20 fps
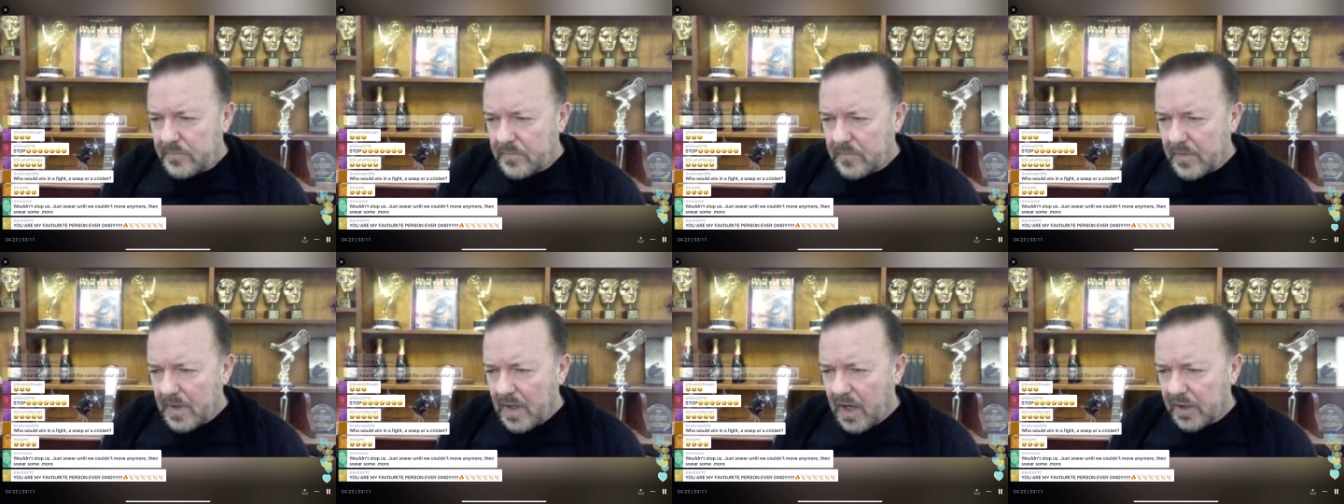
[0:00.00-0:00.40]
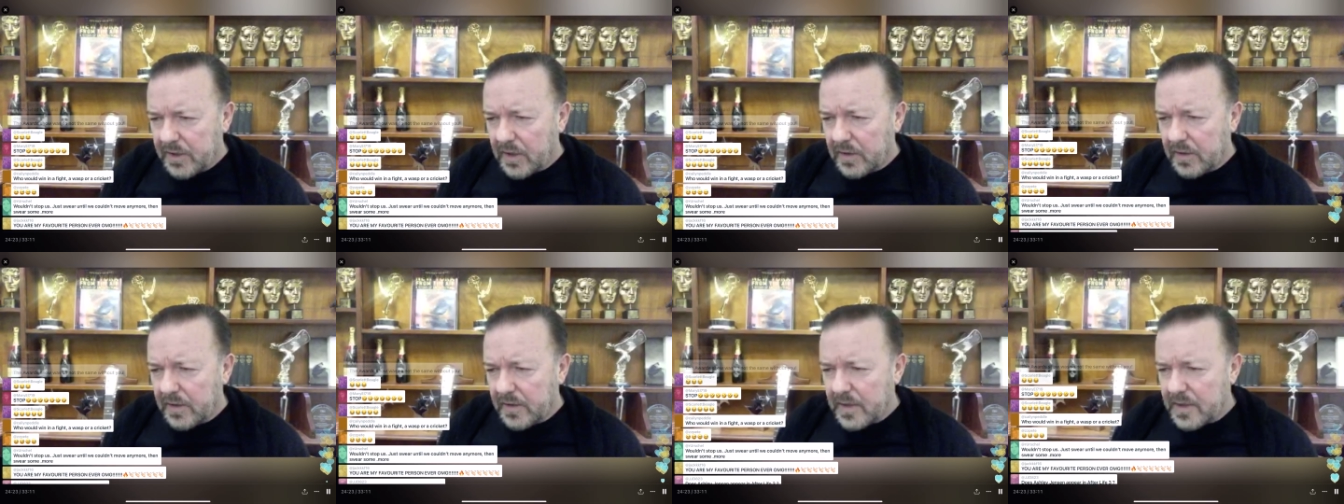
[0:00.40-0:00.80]
I don't
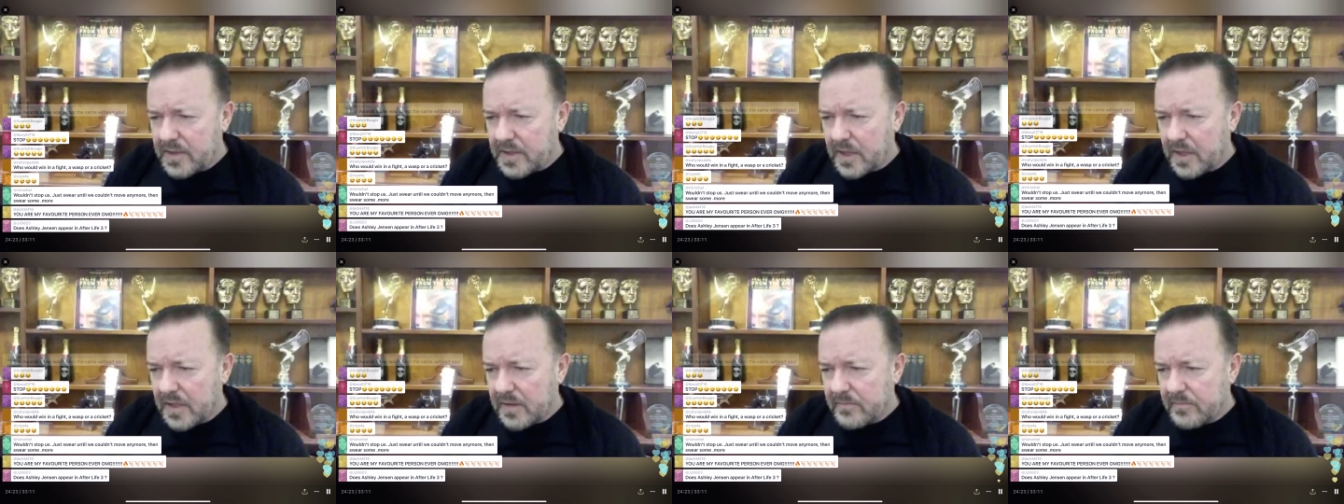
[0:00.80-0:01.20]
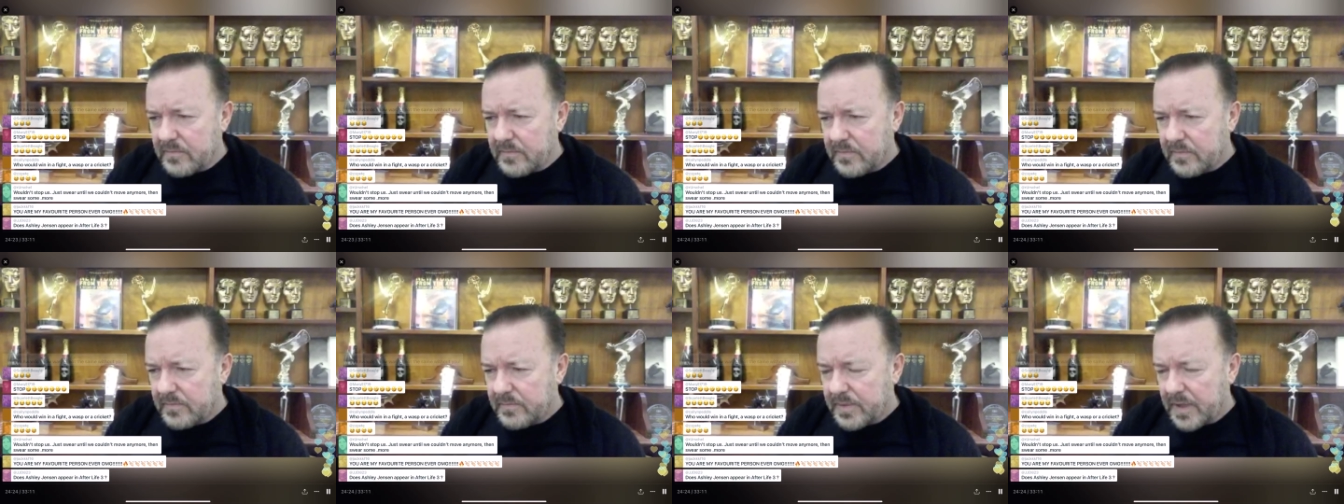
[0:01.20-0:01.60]
like the term,
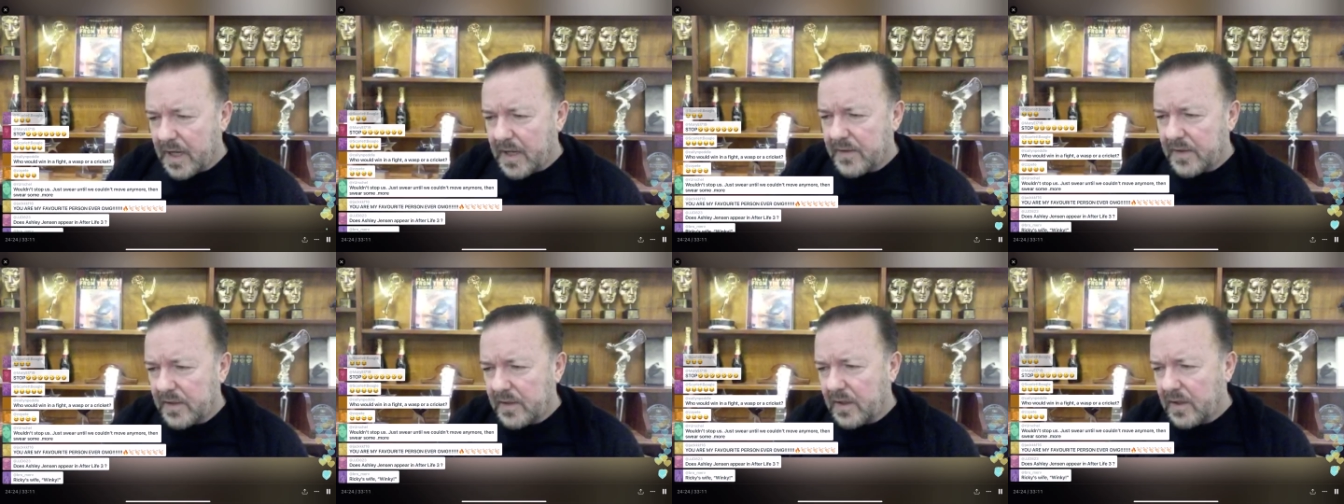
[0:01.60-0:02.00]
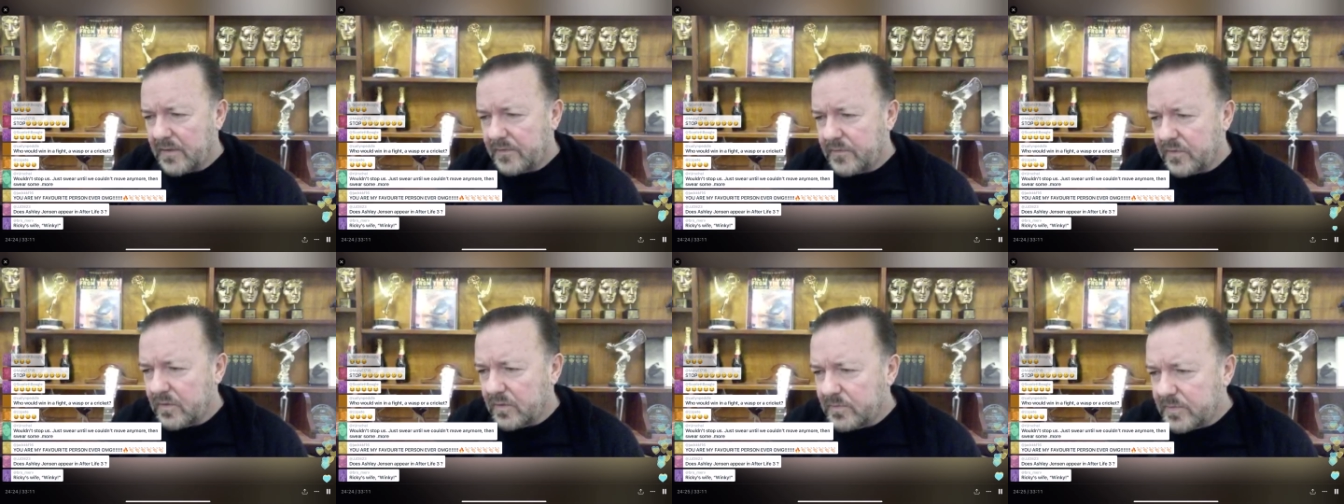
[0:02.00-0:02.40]
but other life
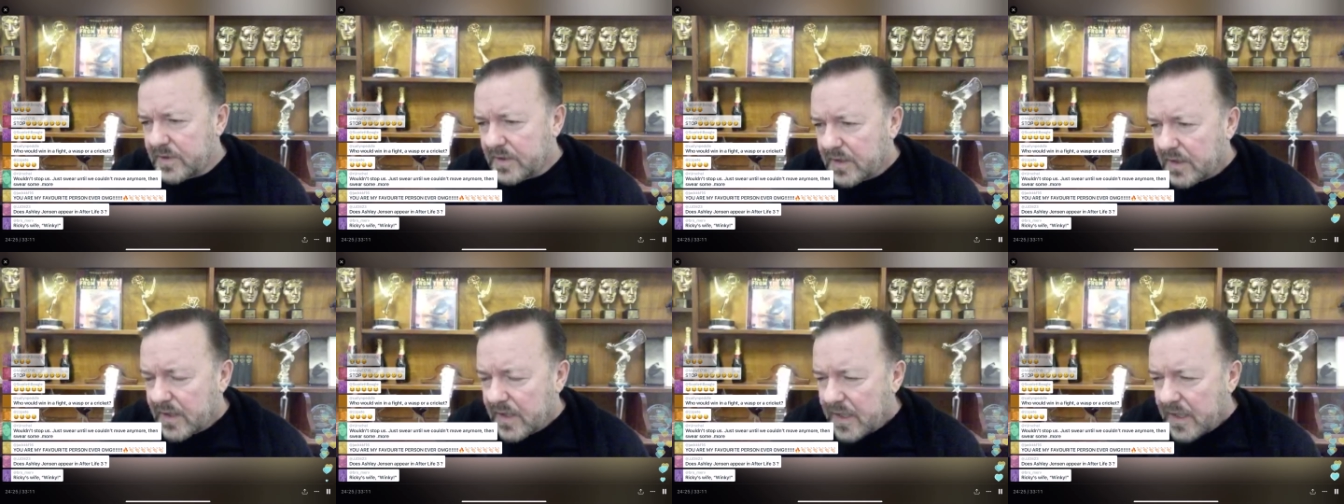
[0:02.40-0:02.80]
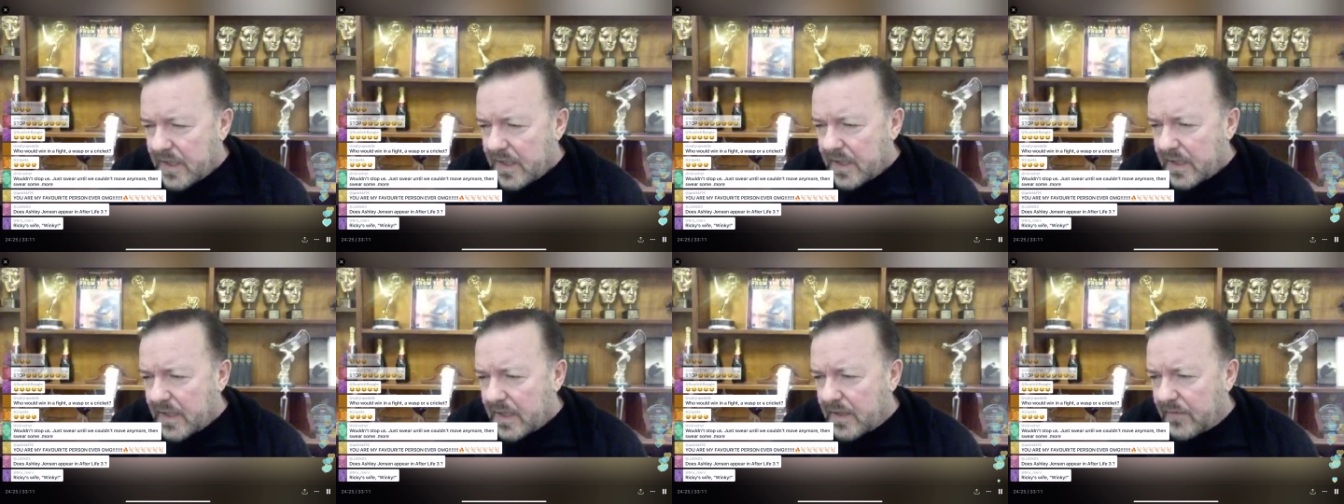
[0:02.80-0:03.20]
forms.
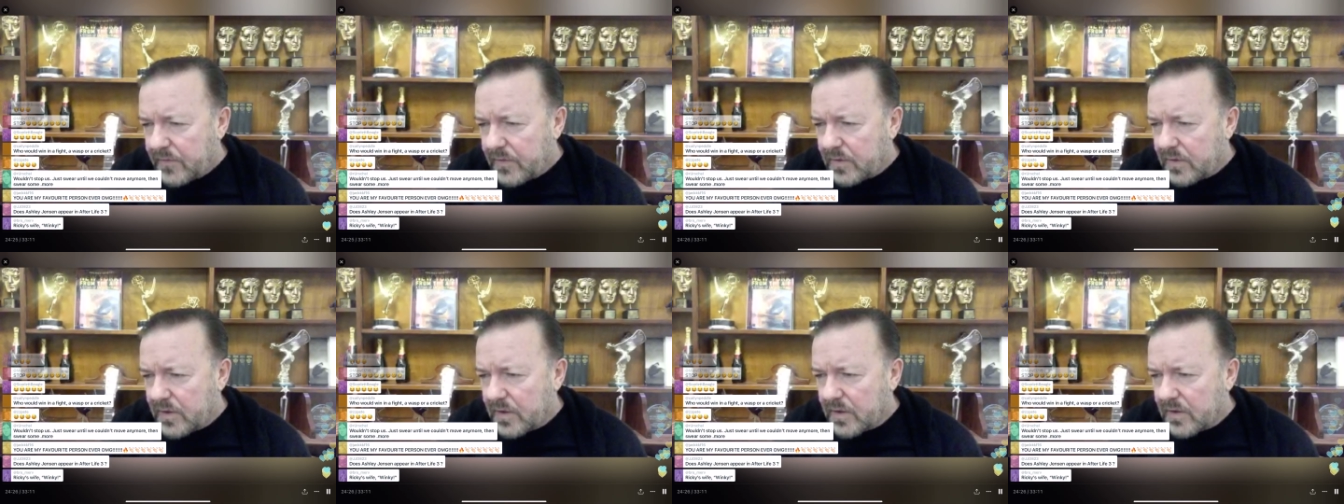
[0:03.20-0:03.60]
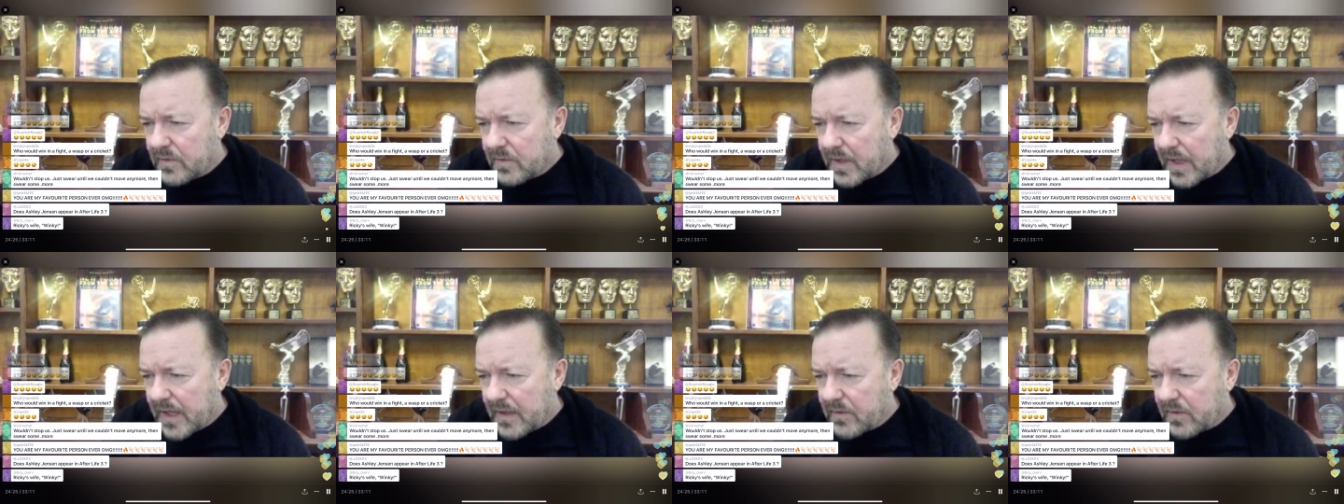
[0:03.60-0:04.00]
If you do,
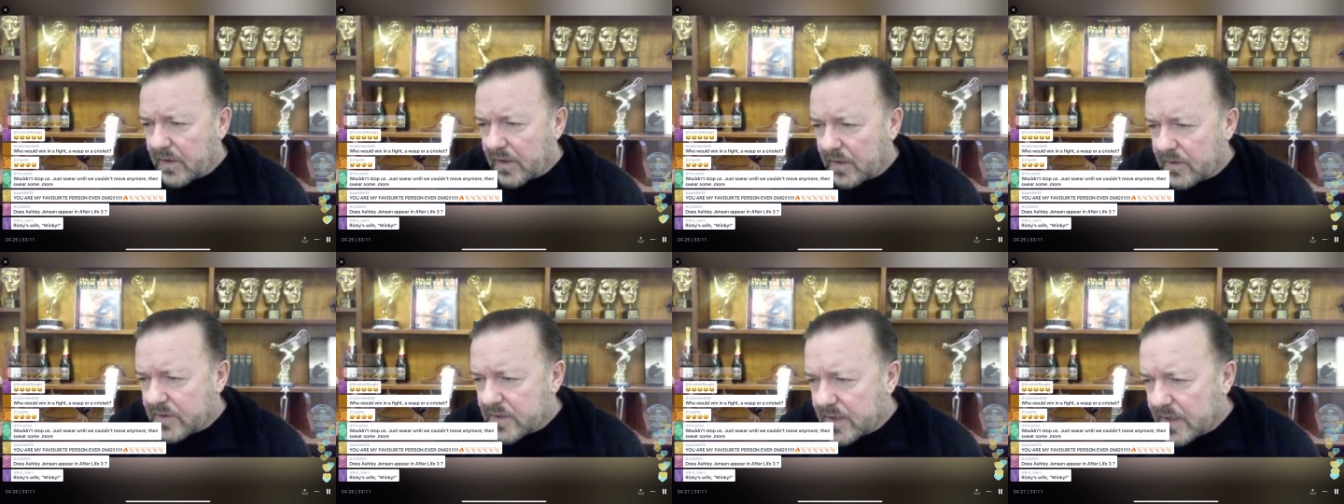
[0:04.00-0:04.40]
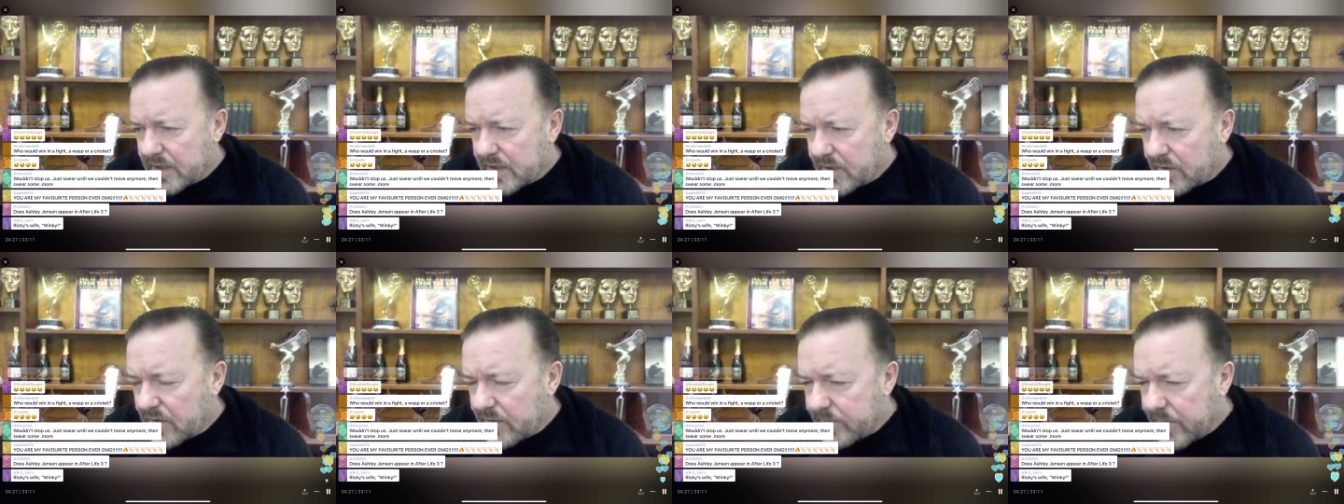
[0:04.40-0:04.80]
how closely do
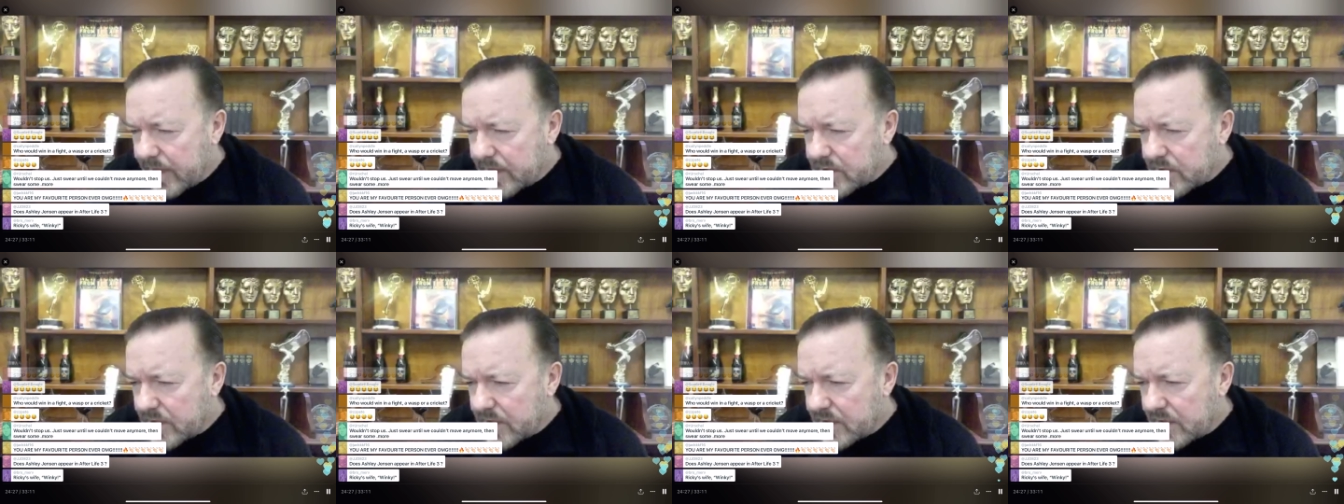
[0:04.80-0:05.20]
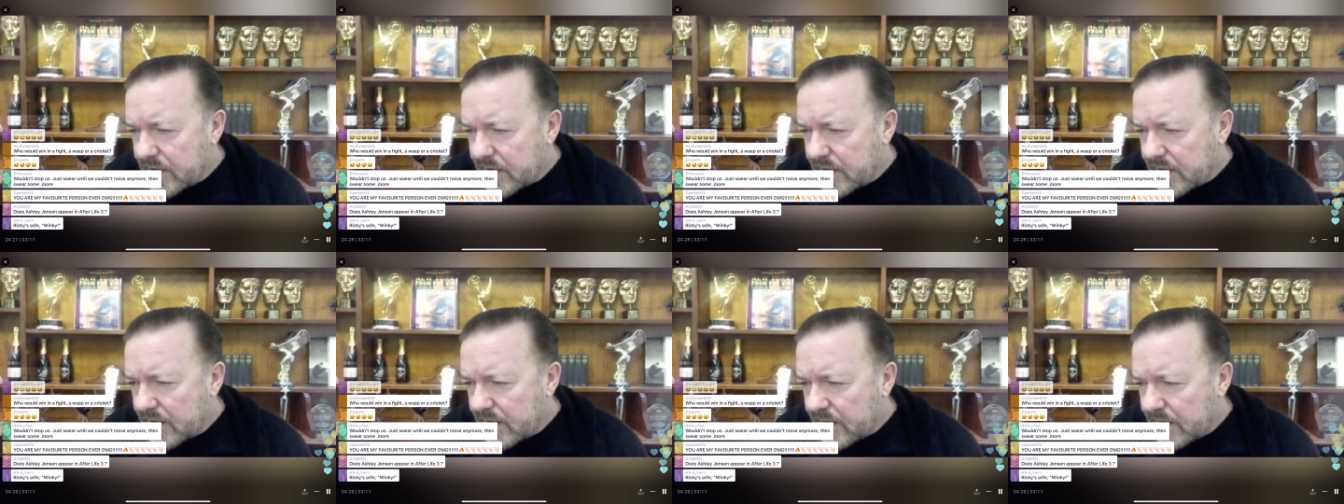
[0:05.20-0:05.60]
you imagine
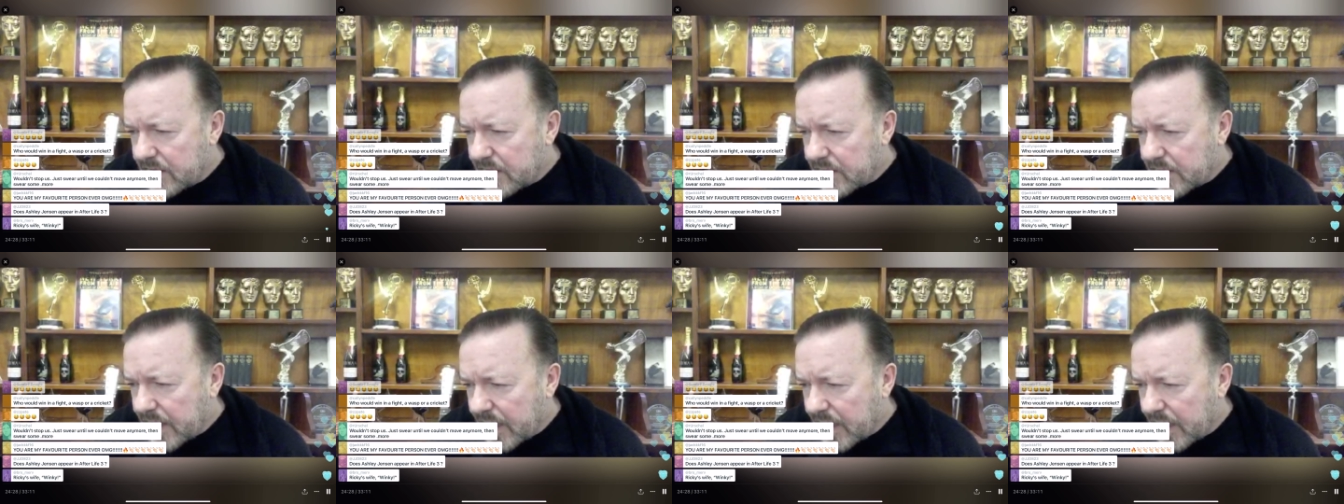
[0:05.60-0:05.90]
they